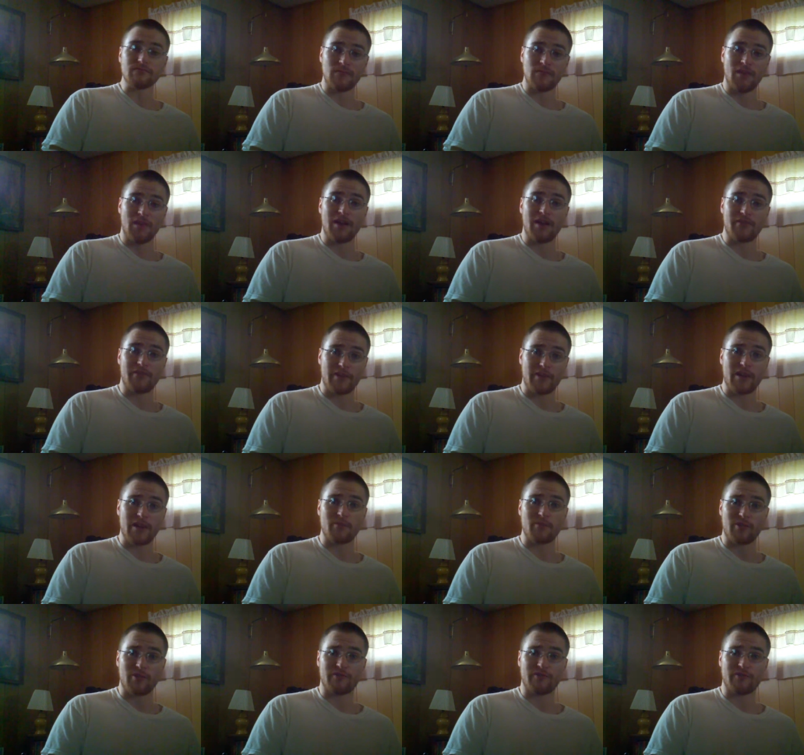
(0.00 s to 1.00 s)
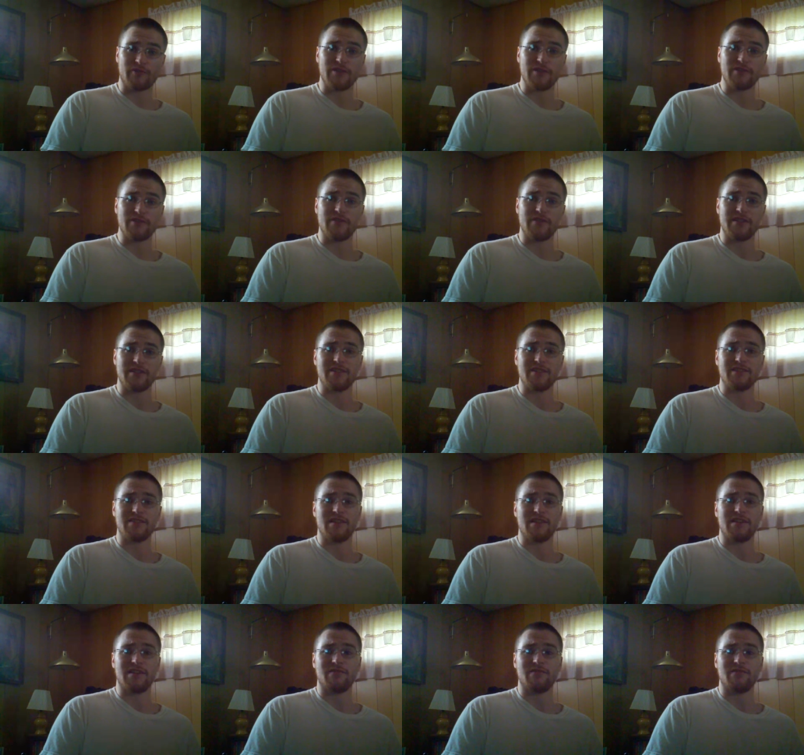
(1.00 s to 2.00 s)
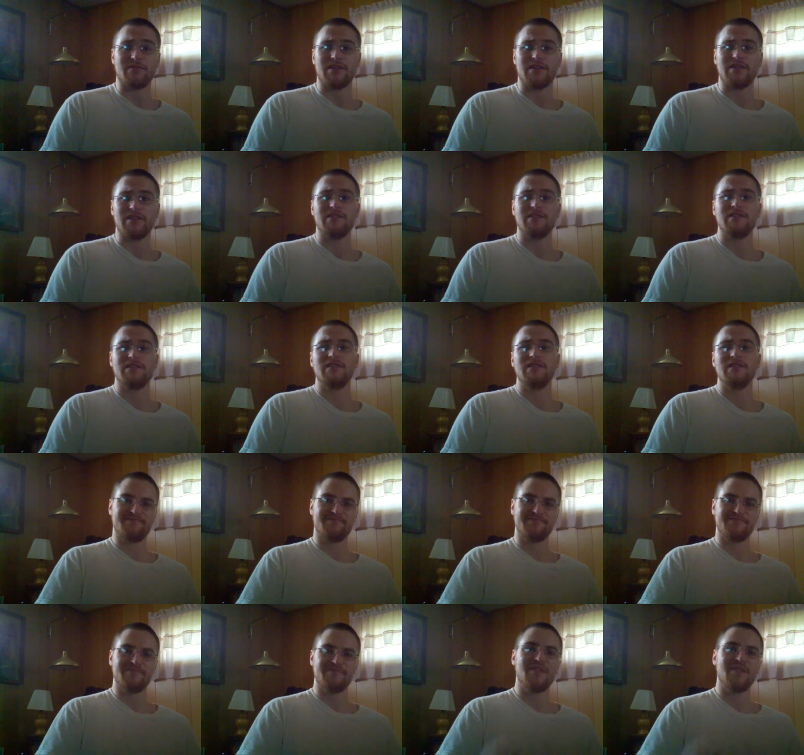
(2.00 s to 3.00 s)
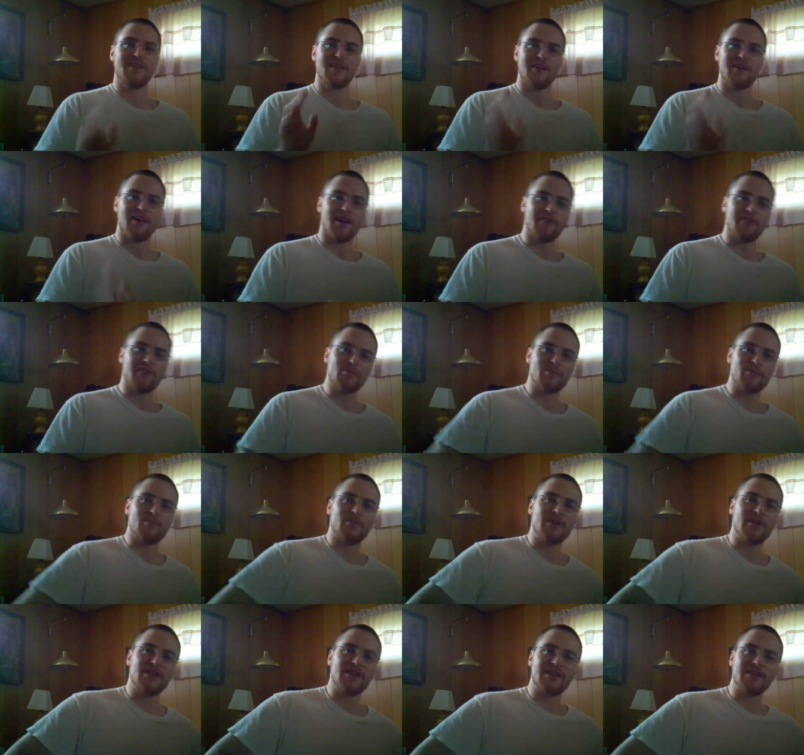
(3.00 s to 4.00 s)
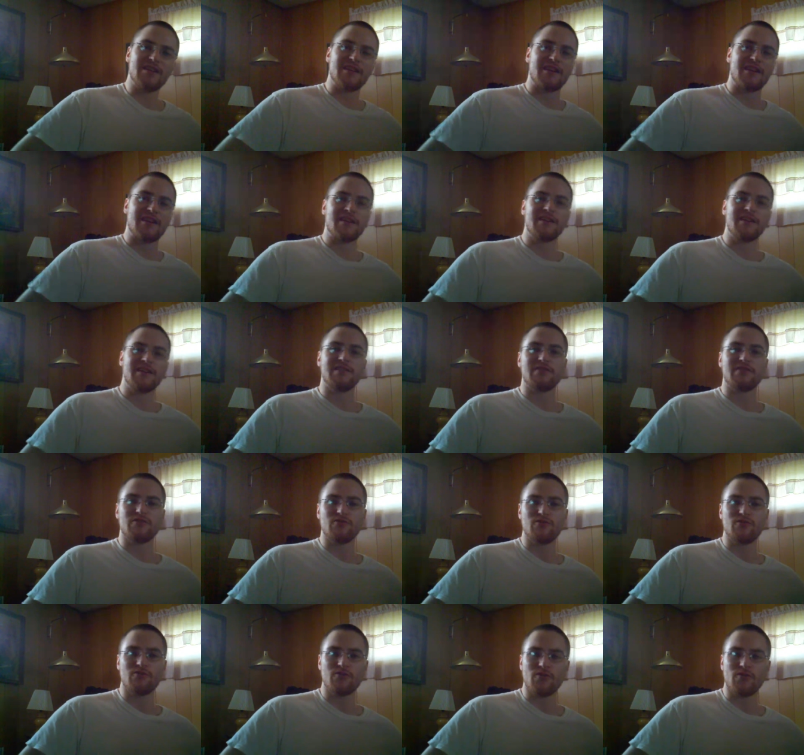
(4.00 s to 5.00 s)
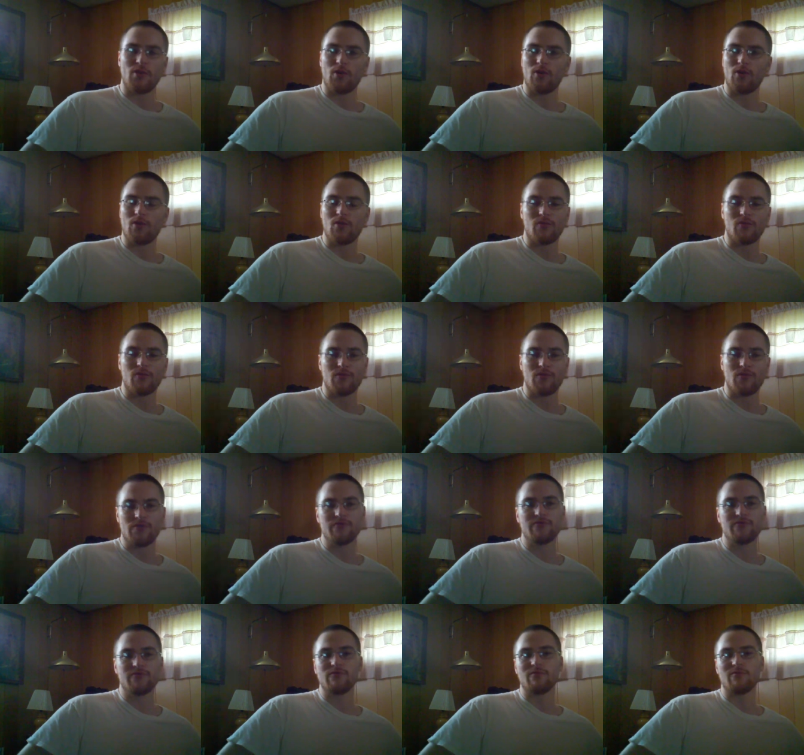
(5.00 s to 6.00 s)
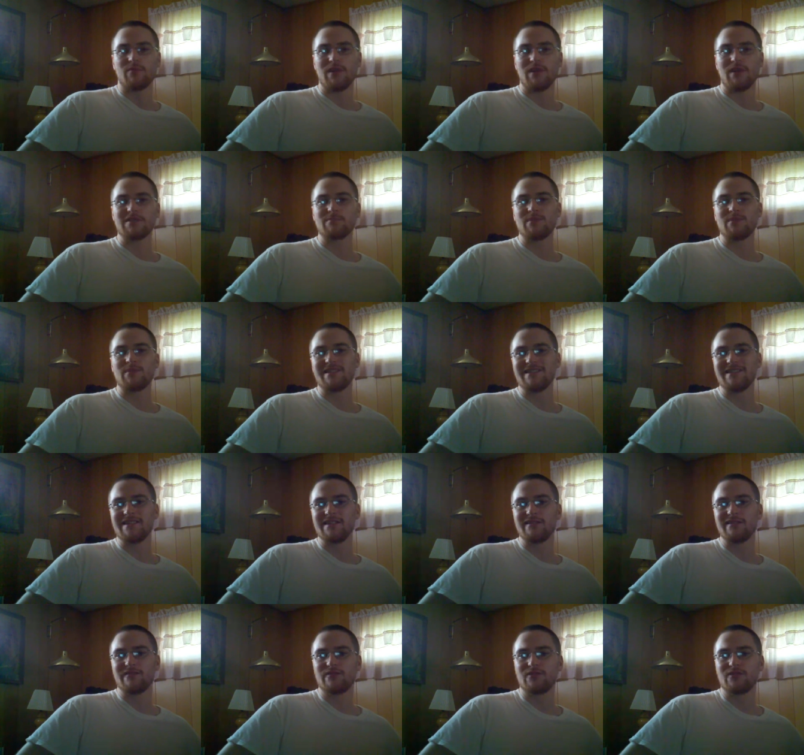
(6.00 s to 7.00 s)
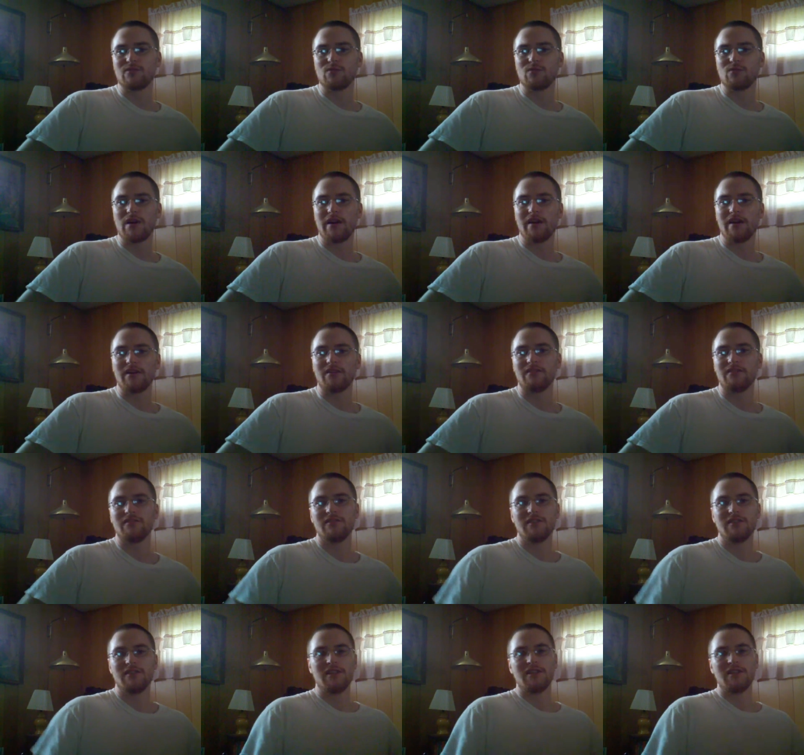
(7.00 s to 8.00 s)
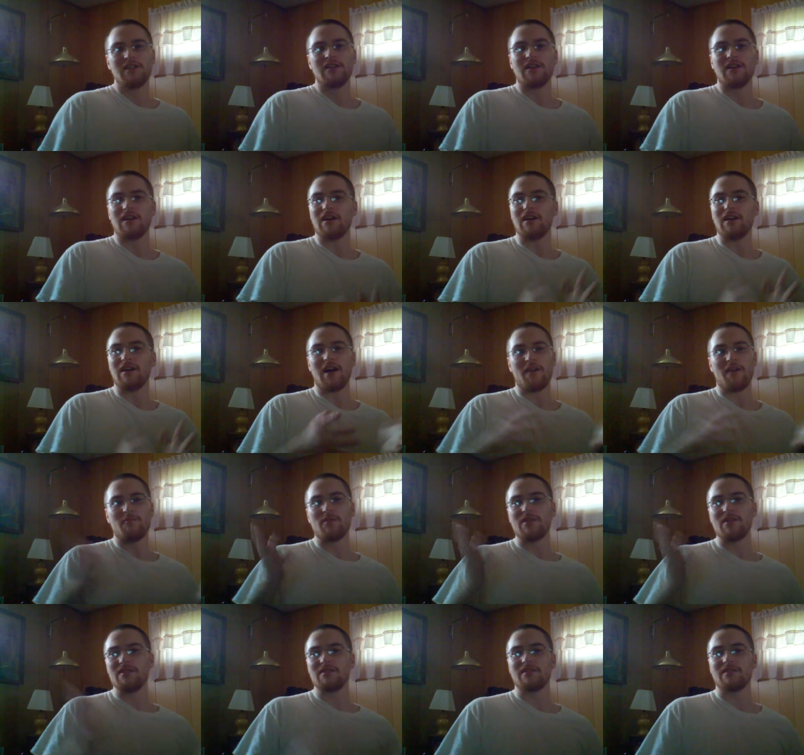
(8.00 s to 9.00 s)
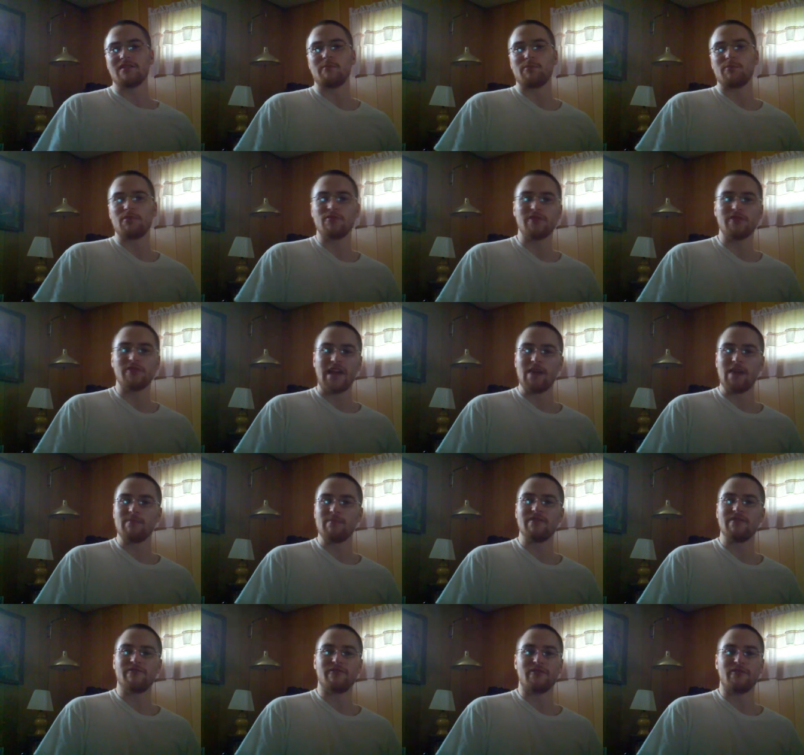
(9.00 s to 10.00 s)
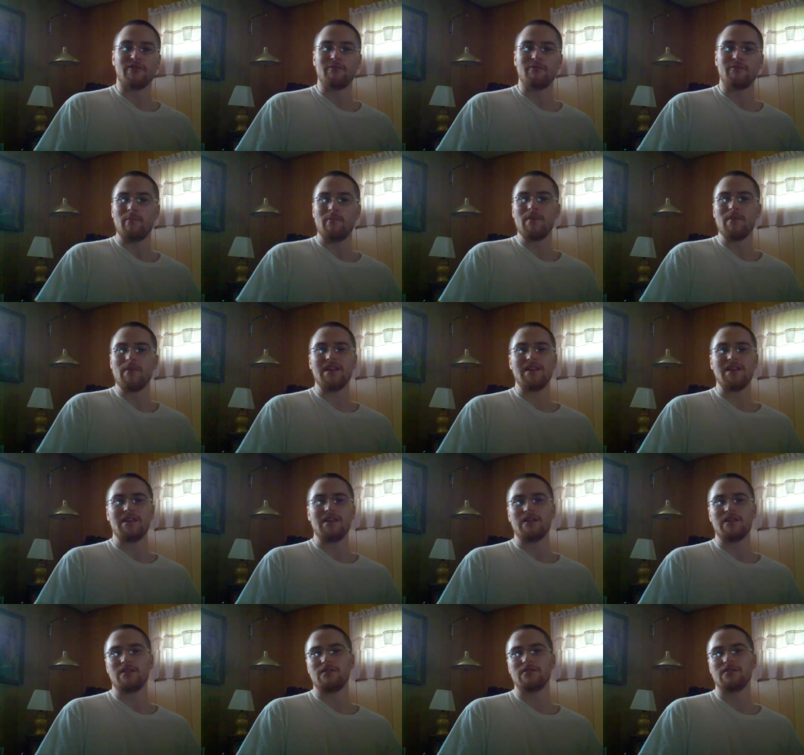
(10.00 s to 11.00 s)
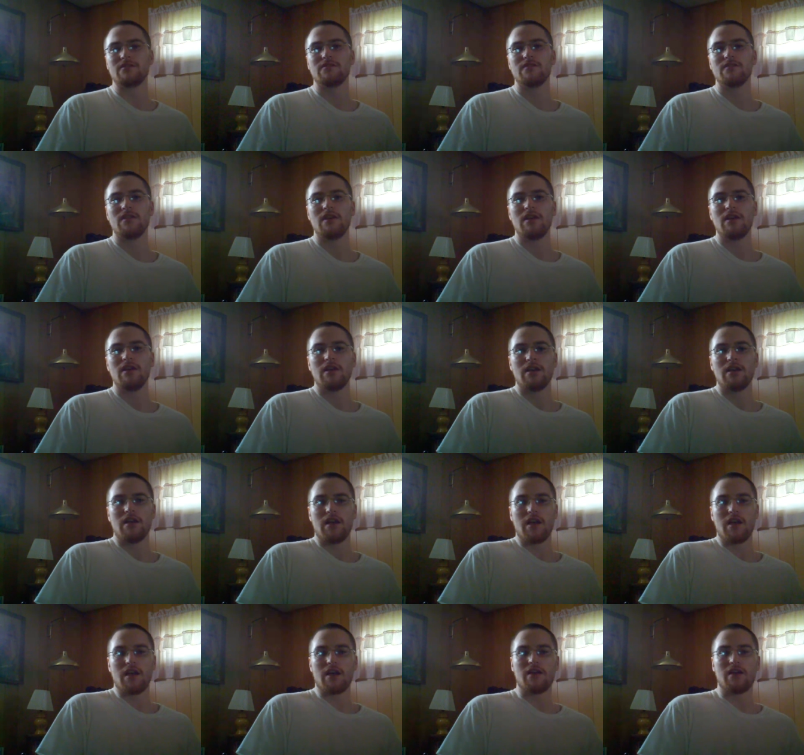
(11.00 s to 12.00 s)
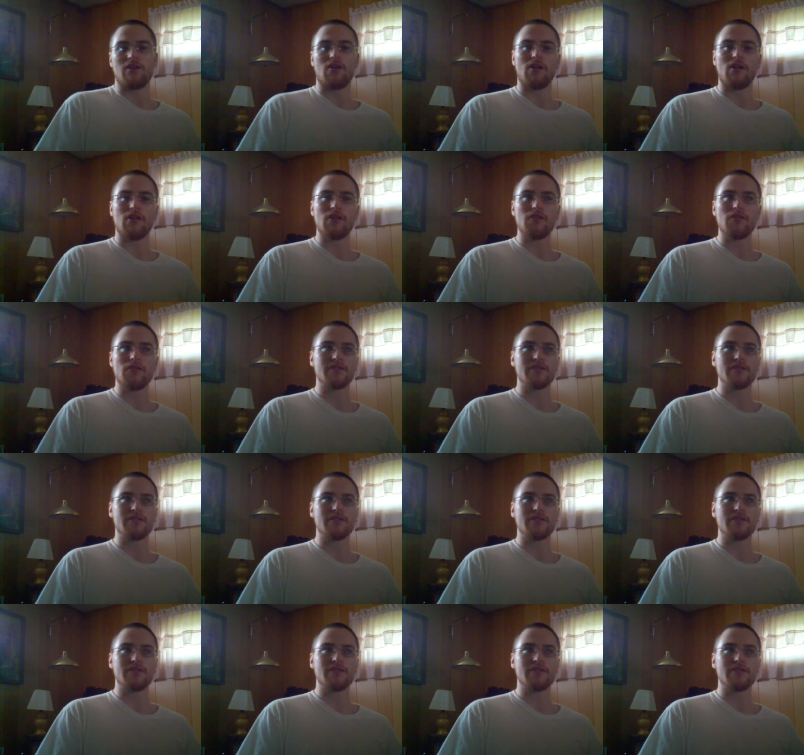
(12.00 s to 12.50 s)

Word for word: I have a lot more fun doing this anyway. I've been meaning to get into the whole YouTube Let's Play thing for a while. I've been into computer gaming for many years, and all the